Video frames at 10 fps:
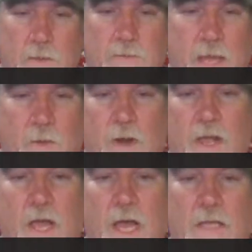They
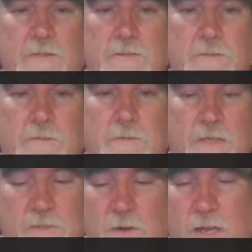wear cuts
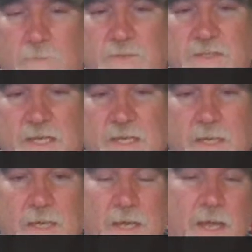because they're an
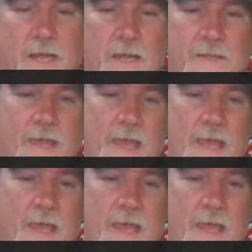MC, and they